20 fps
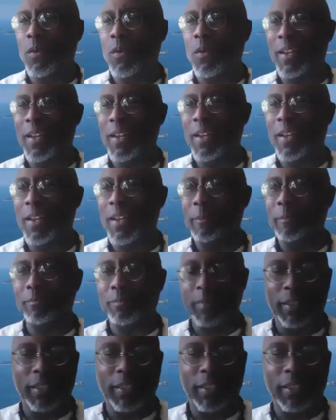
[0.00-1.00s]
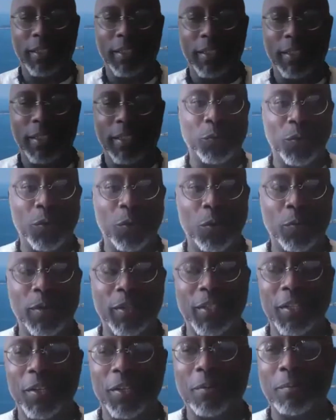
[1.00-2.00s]
my elders
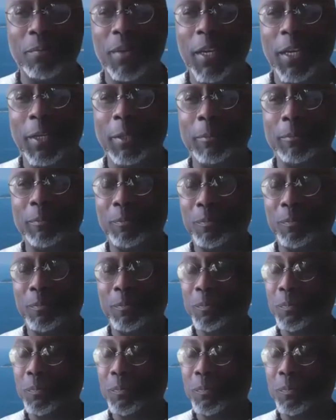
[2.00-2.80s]
always tell me,